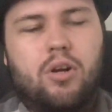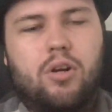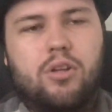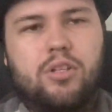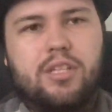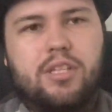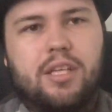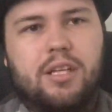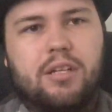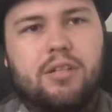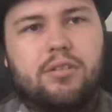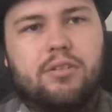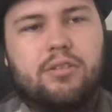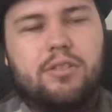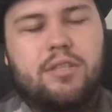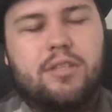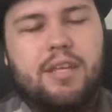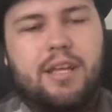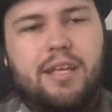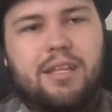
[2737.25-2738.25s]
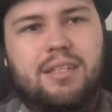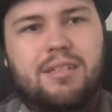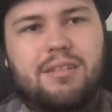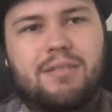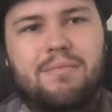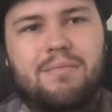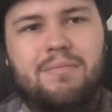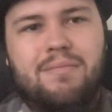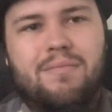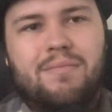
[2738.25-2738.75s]
skills, and
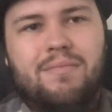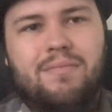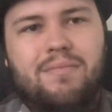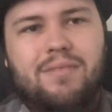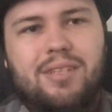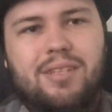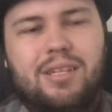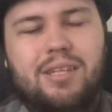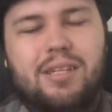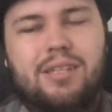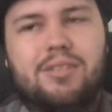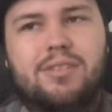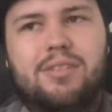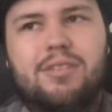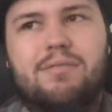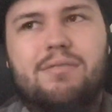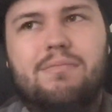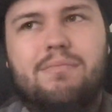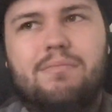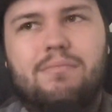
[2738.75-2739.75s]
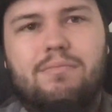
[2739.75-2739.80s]
he's